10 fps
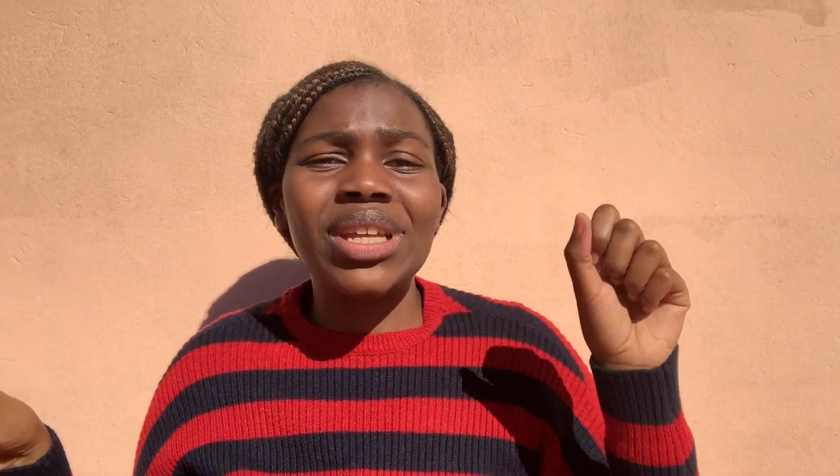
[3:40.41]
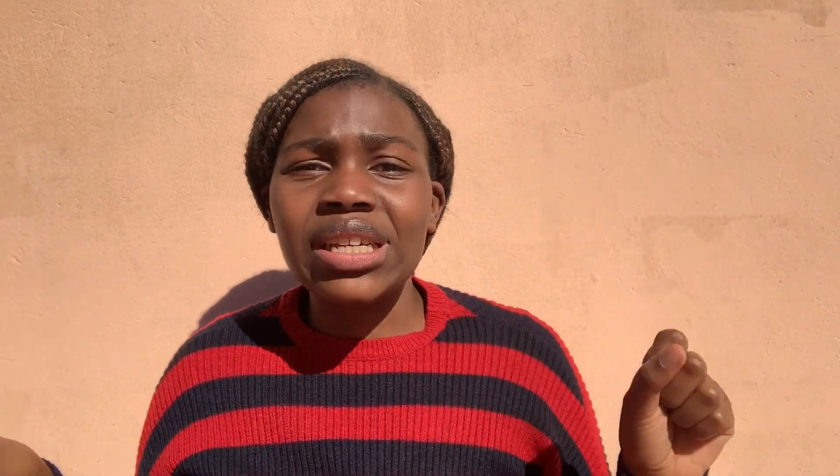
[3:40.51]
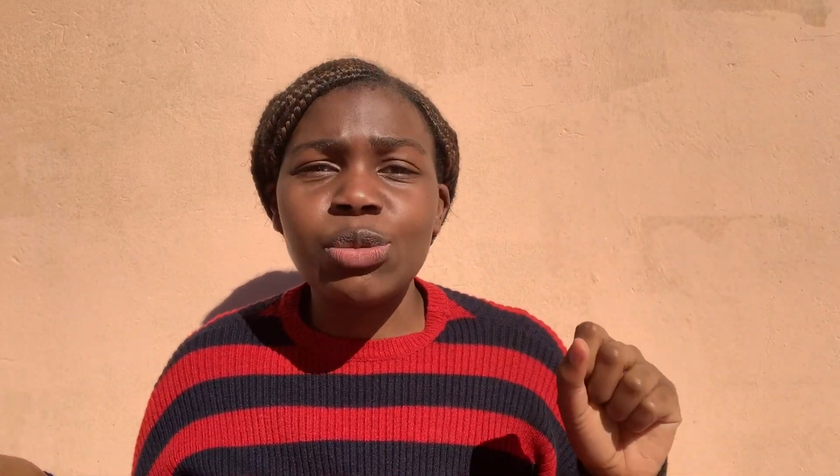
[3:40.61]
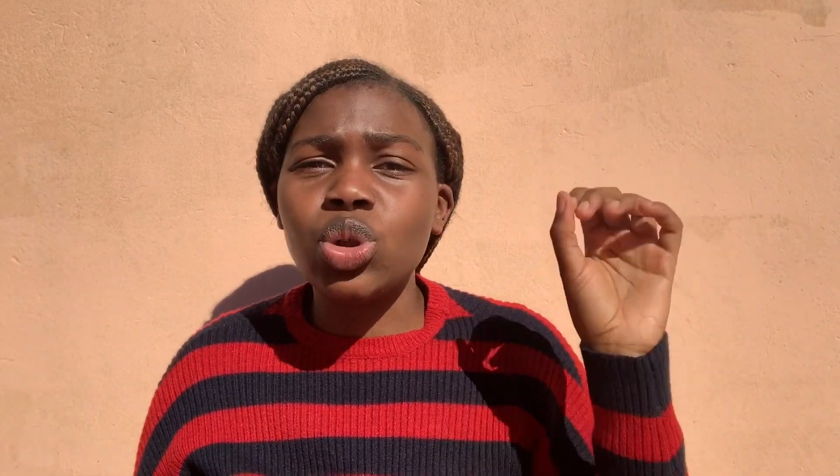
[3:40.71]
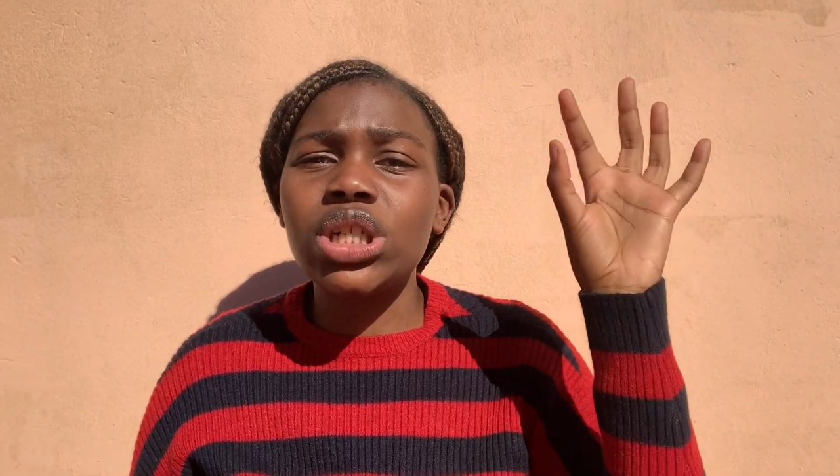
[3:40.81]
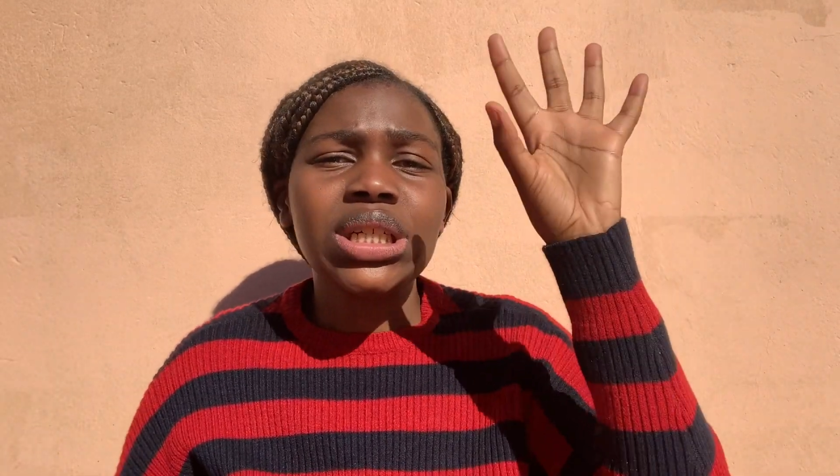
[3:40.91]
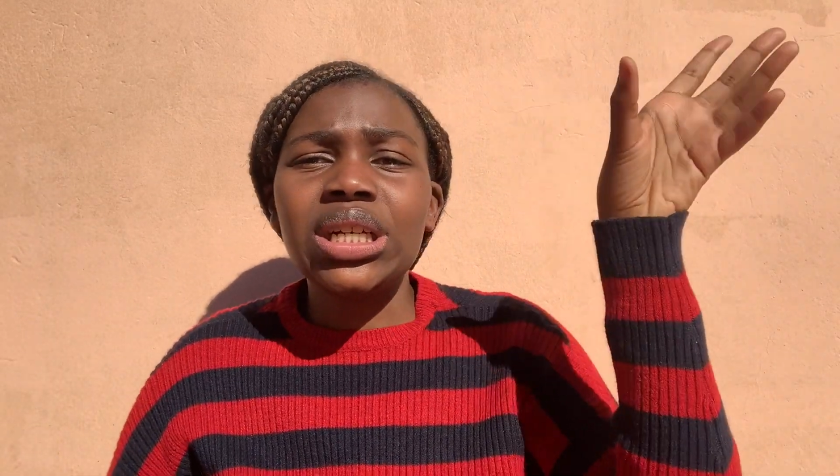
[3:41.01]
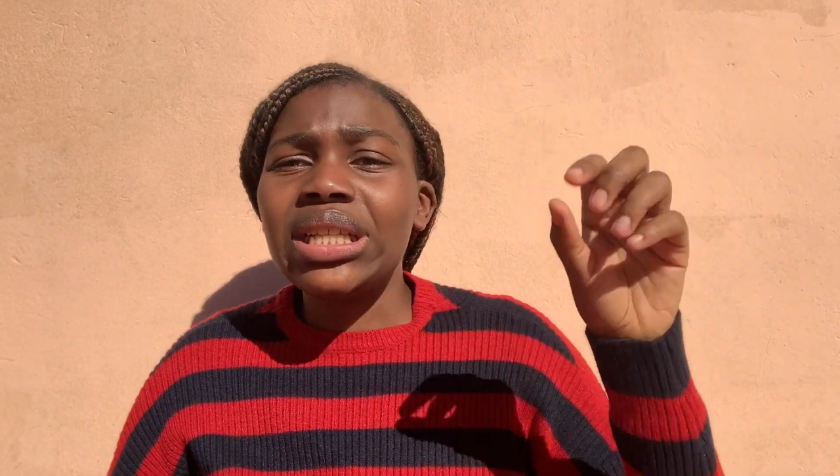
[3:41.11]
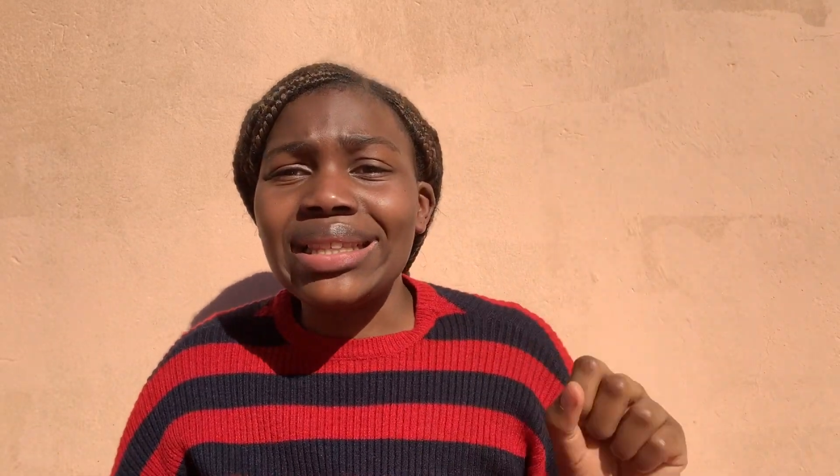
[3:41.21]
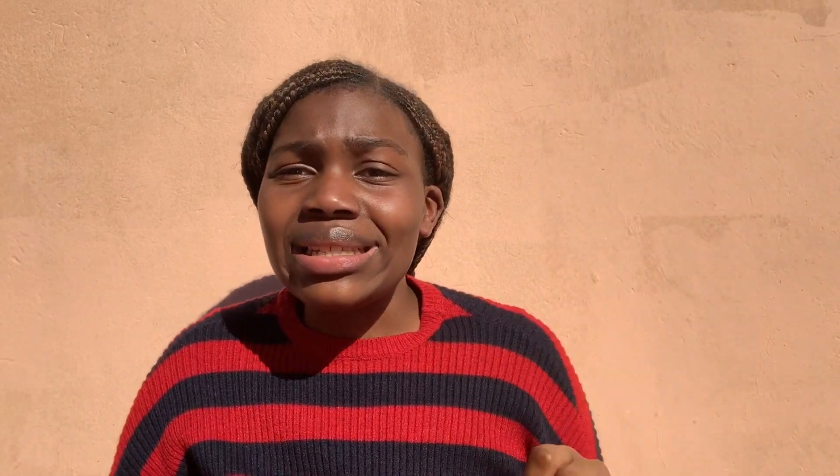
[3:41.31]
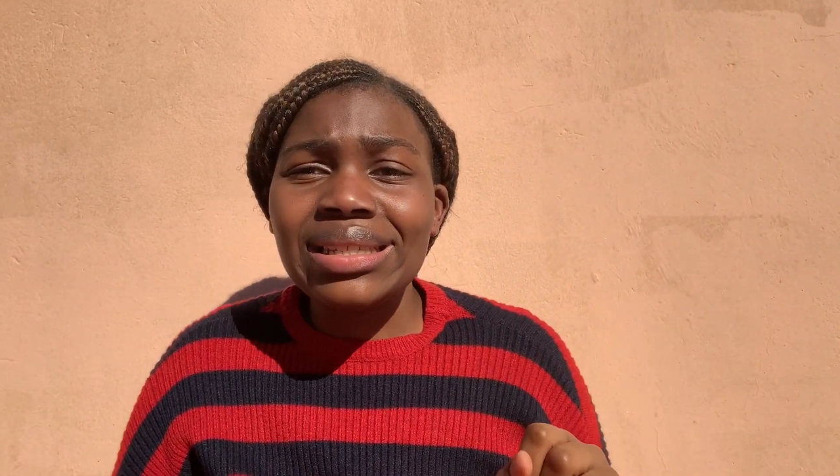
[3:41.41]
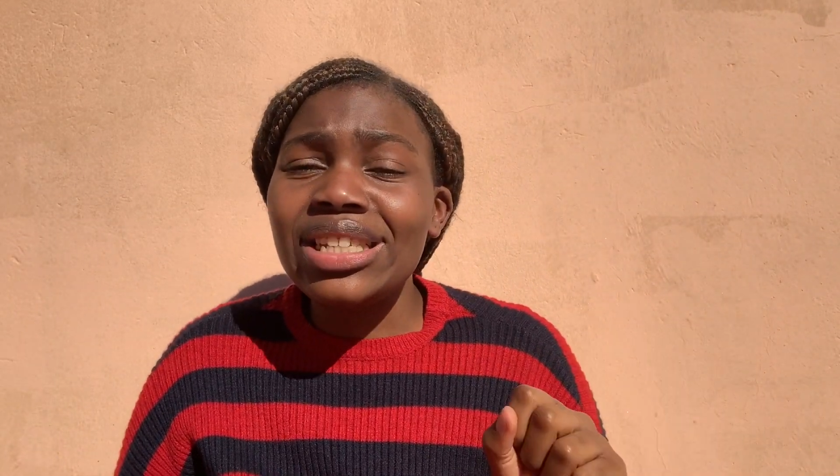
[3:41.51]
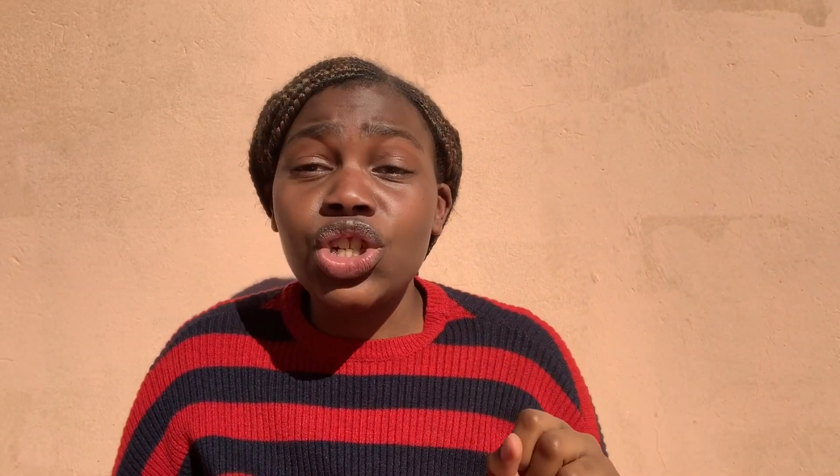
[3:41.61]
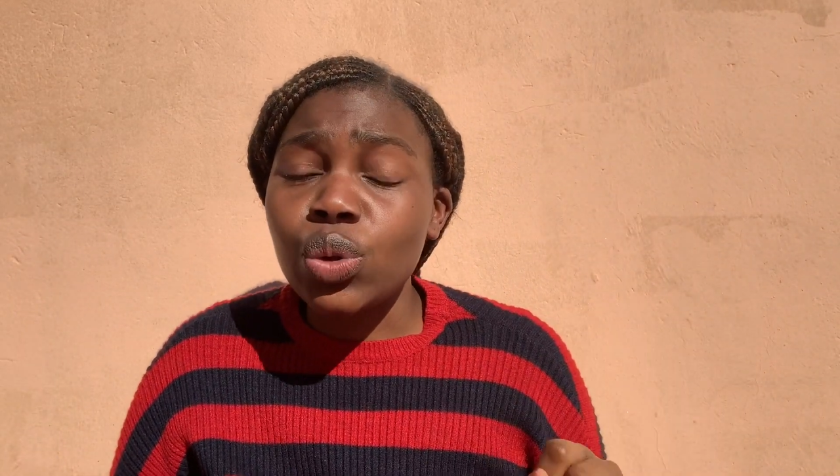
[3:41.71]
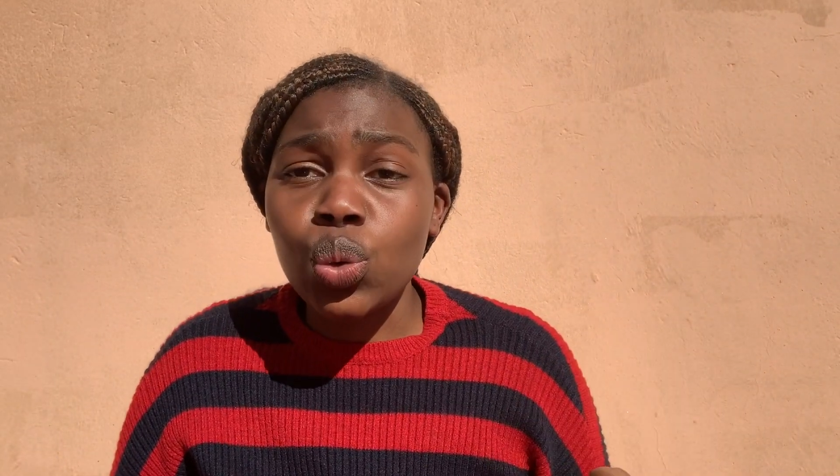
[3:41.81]
textbook this
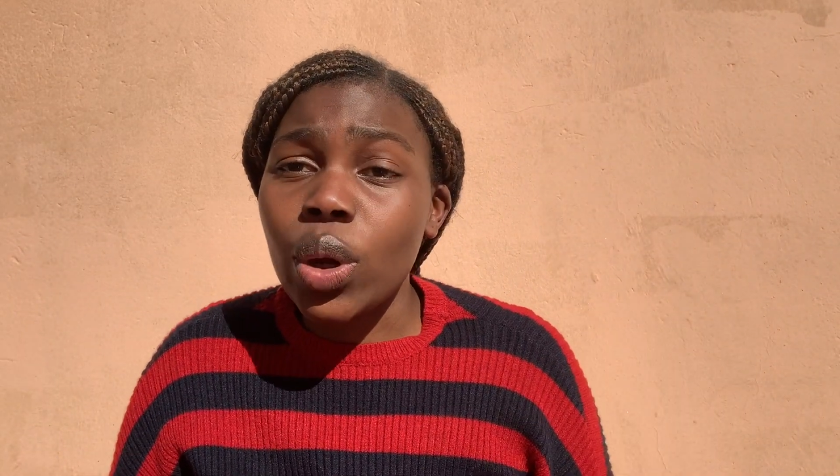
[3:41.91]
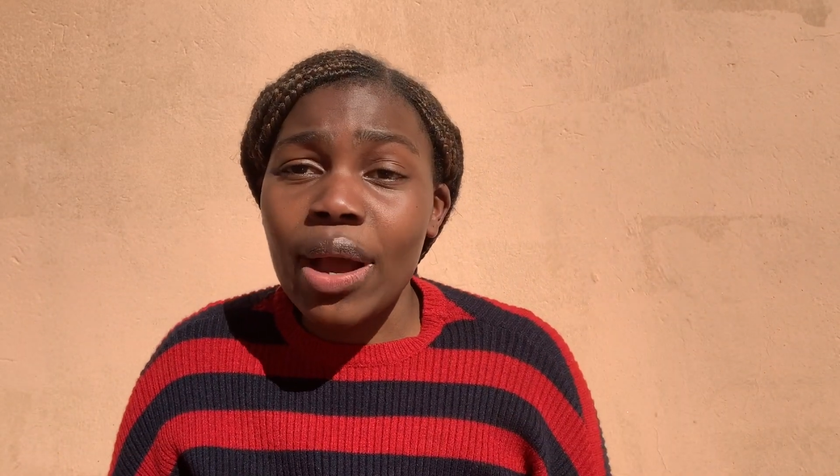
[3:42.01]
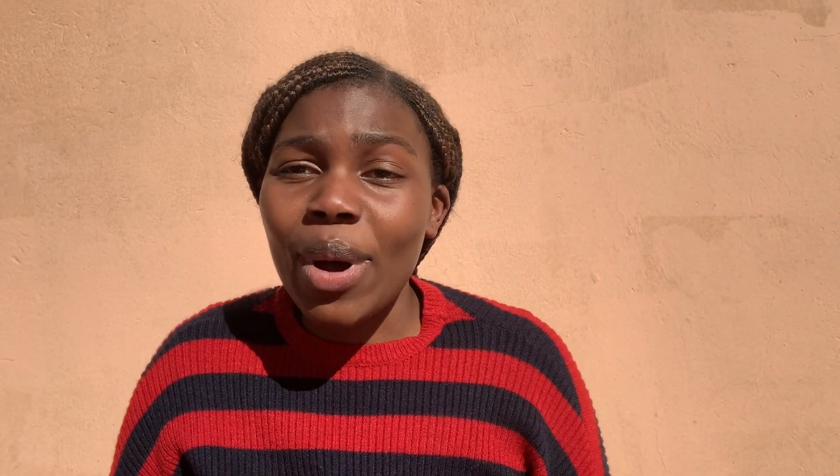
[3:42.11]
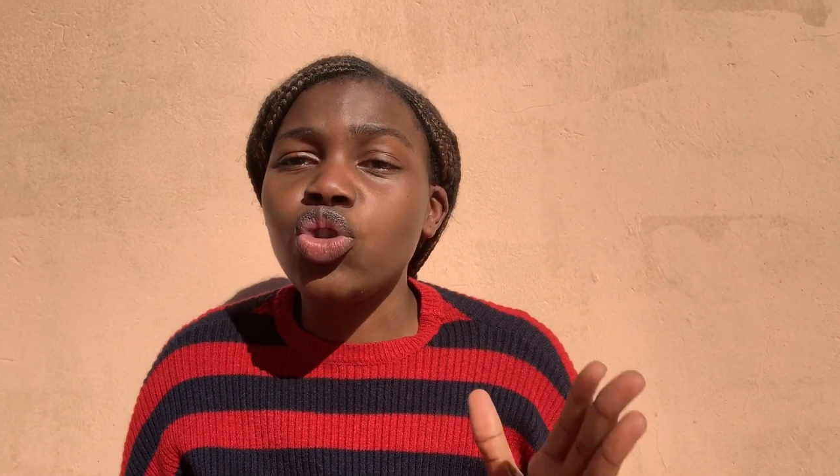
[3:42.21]
teacher was talking about.